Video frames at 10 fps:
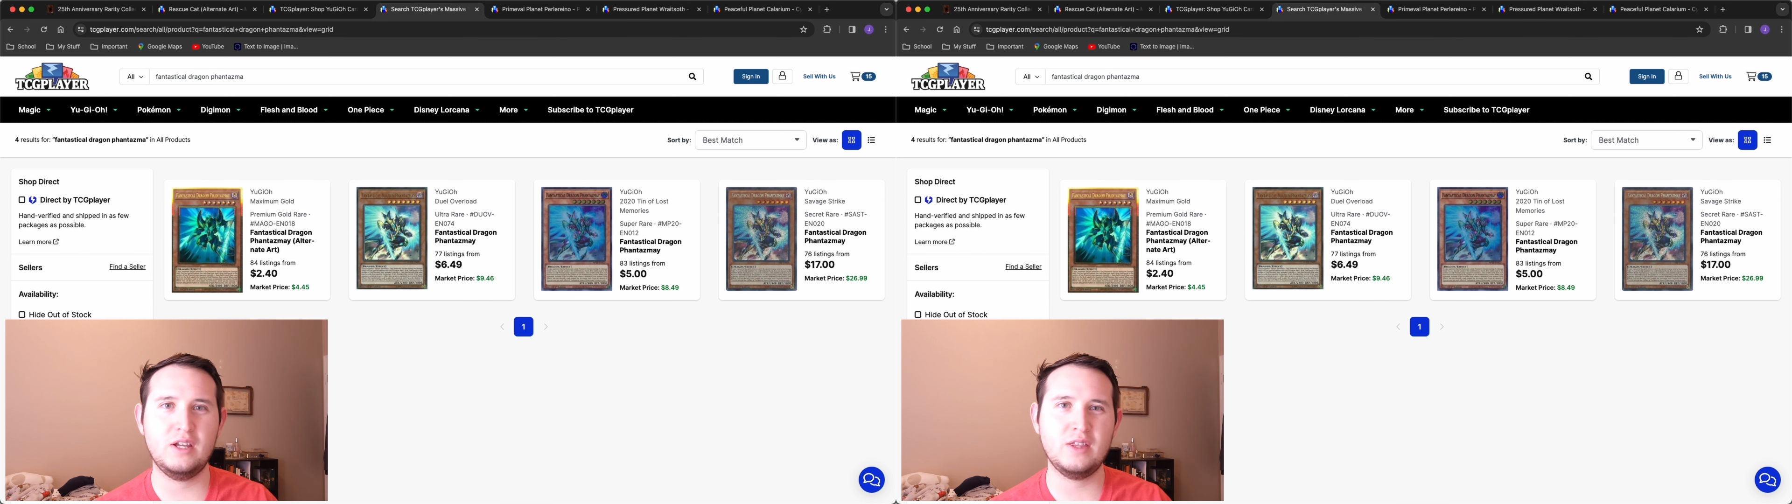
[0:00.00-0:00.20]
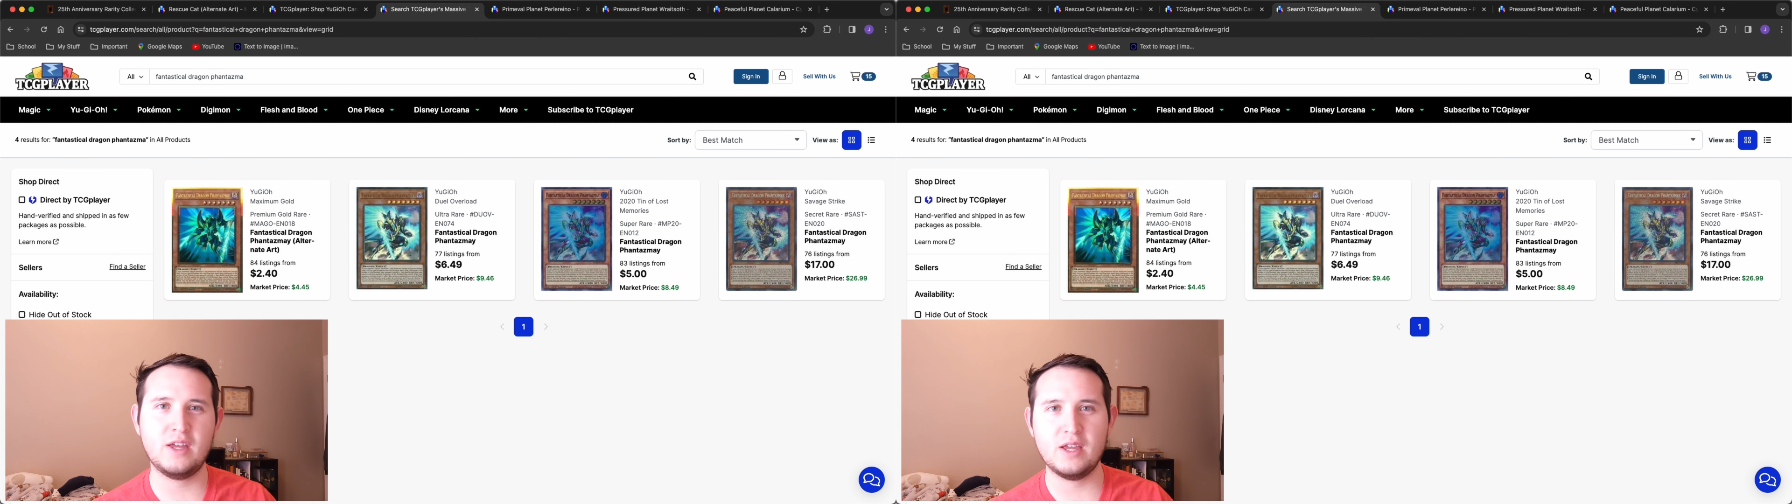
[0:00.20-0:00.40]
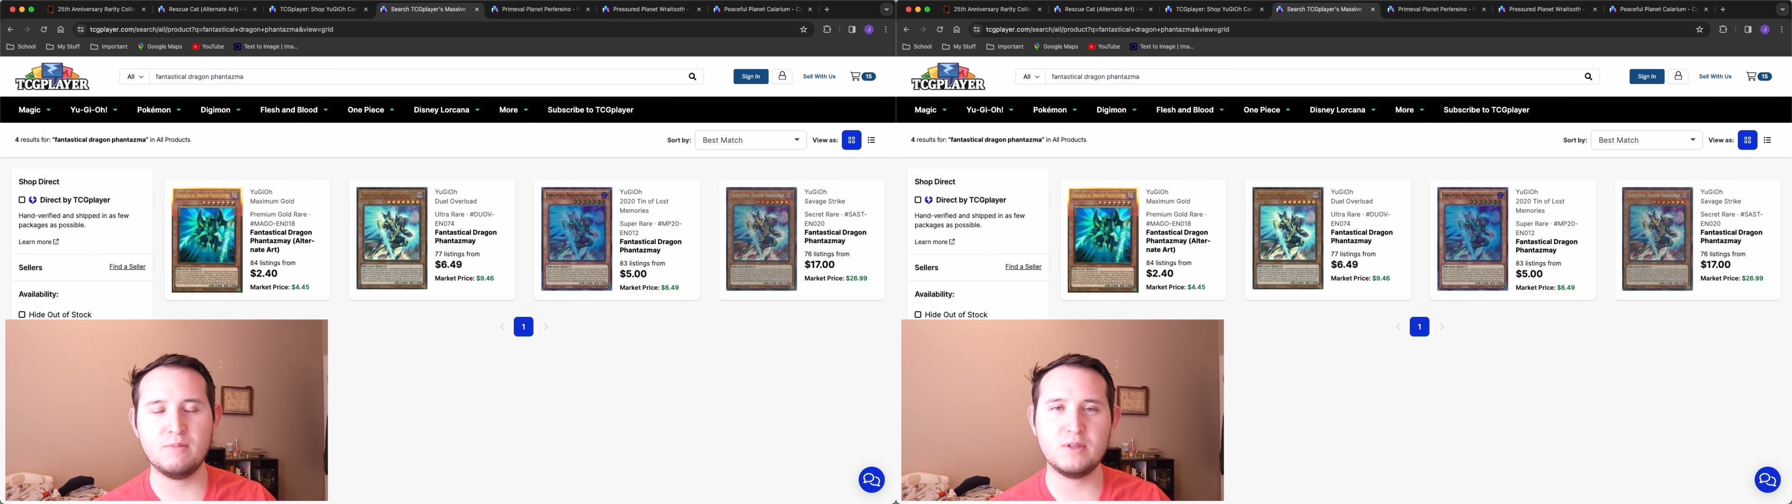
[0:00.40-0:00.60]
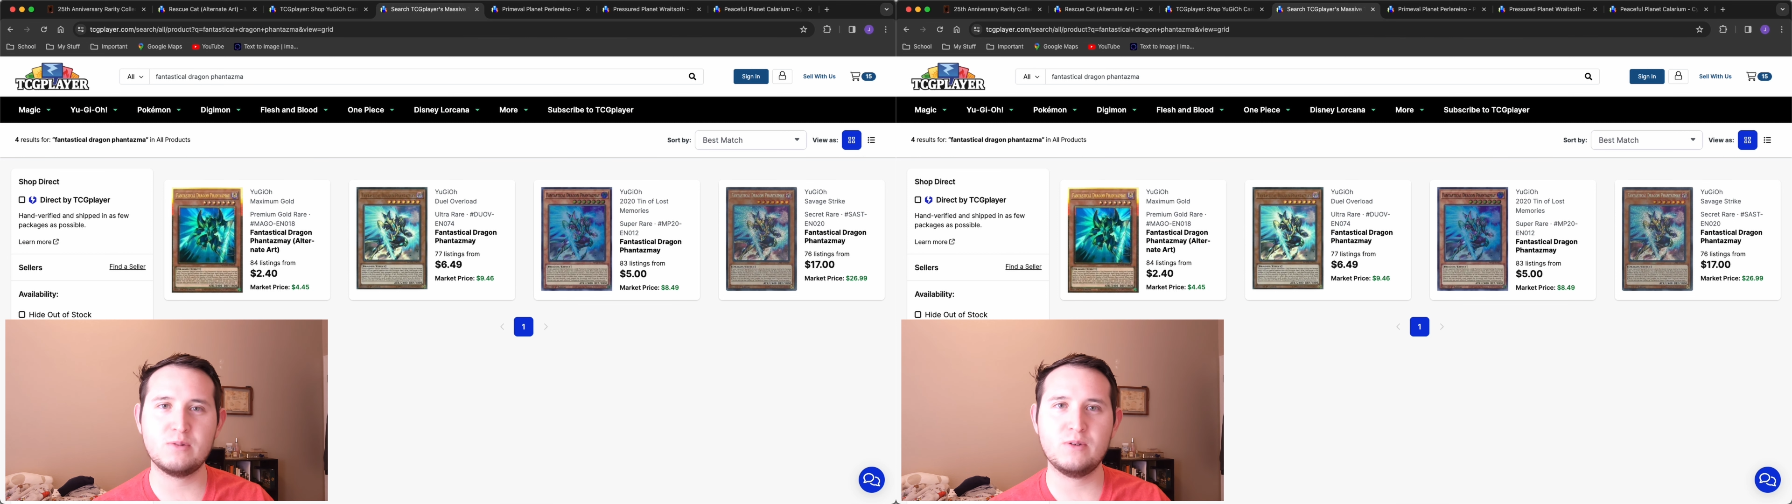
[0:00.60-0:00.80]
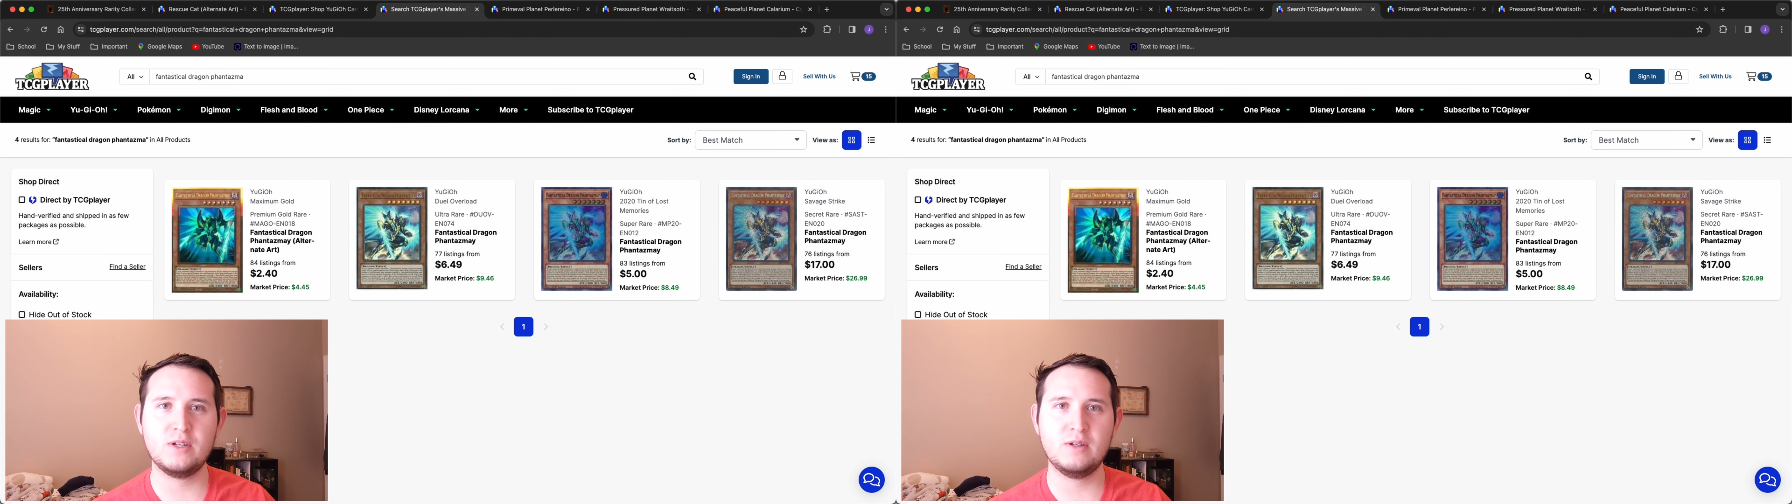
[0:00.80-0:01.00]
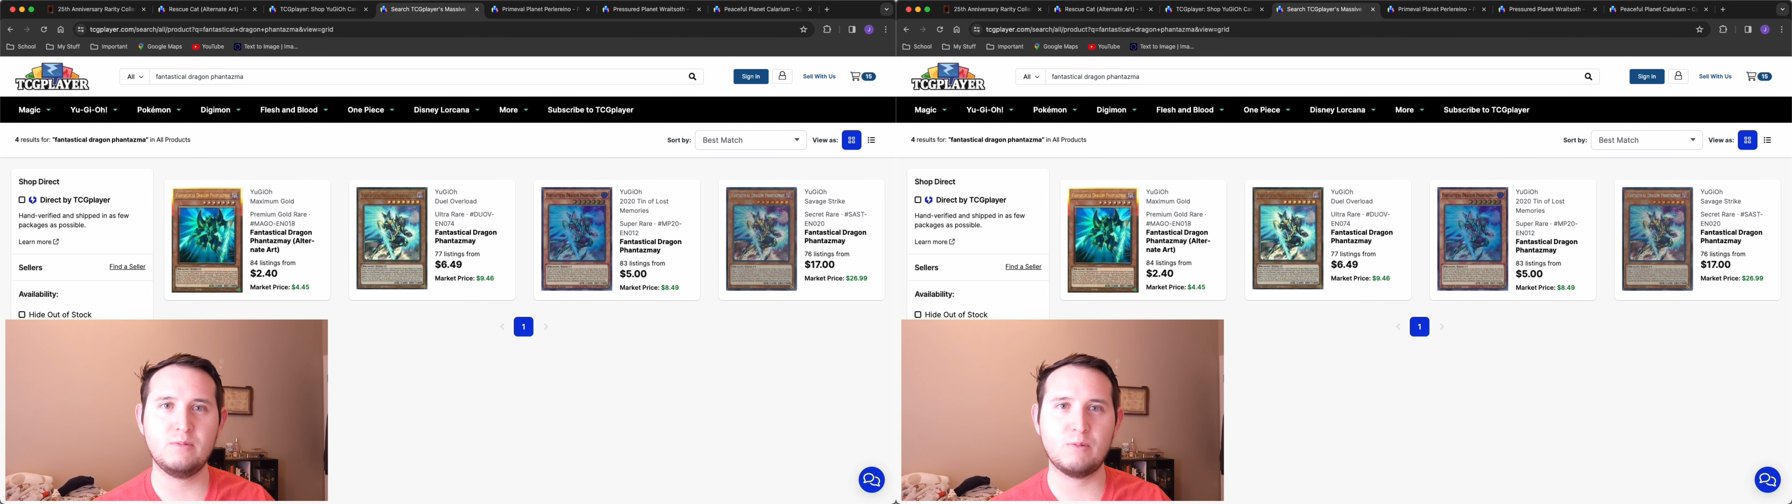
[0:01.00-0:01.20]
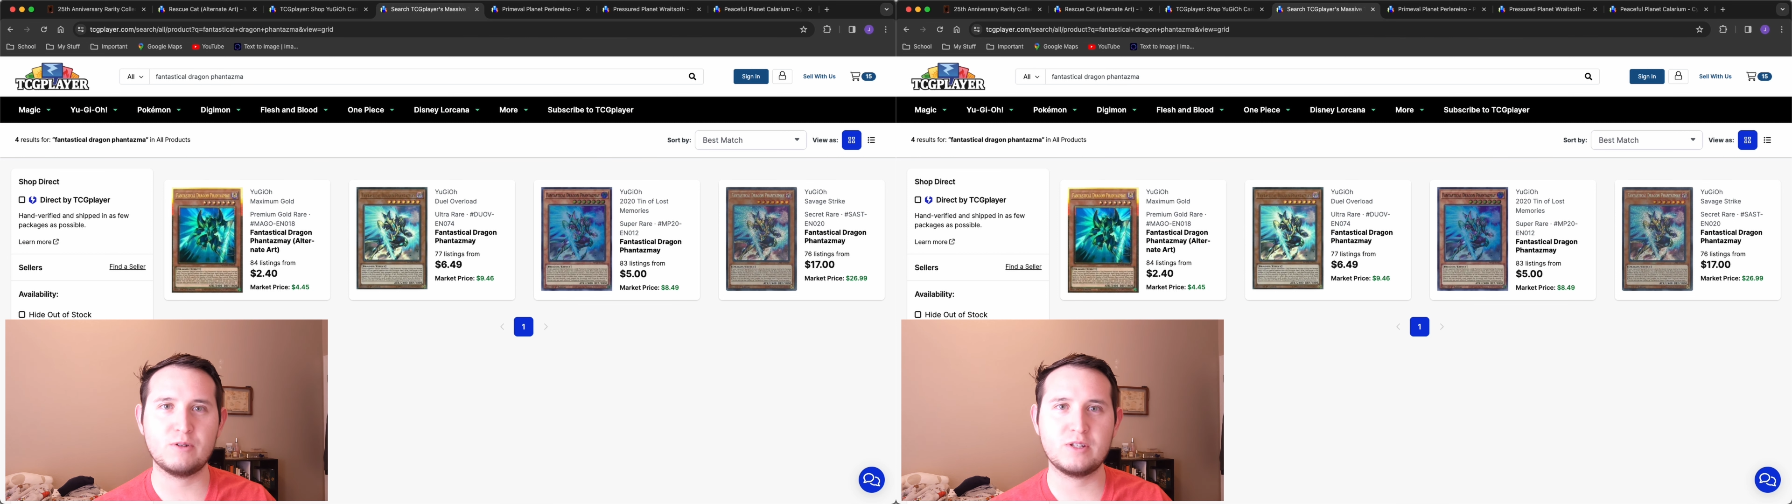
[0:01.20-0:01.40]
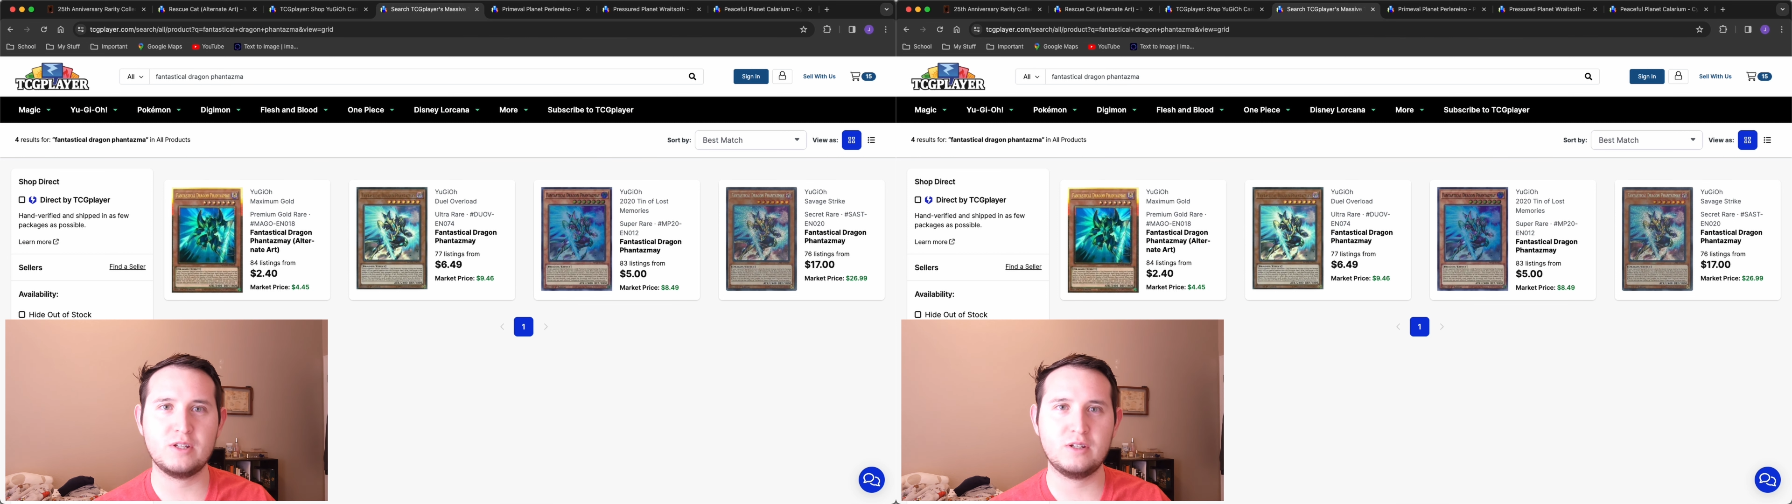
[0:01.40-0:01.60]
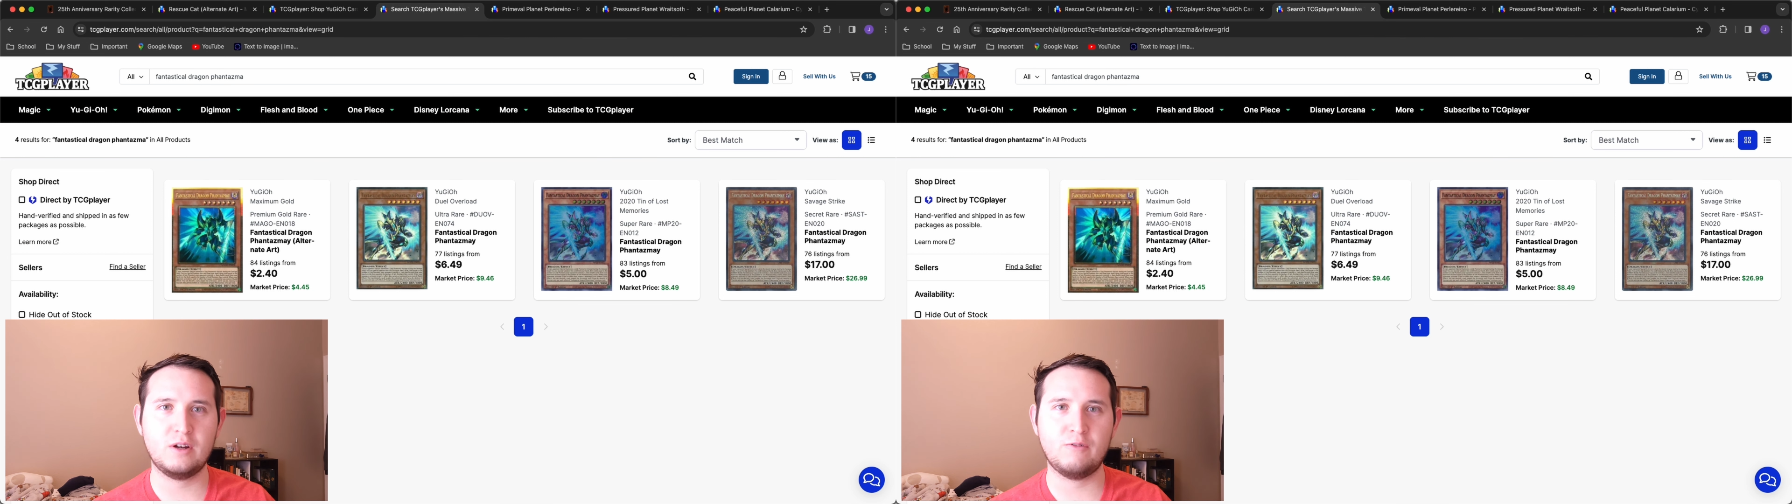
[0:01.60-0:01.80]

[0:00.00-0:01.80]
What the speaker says: in that in between where we're seeing,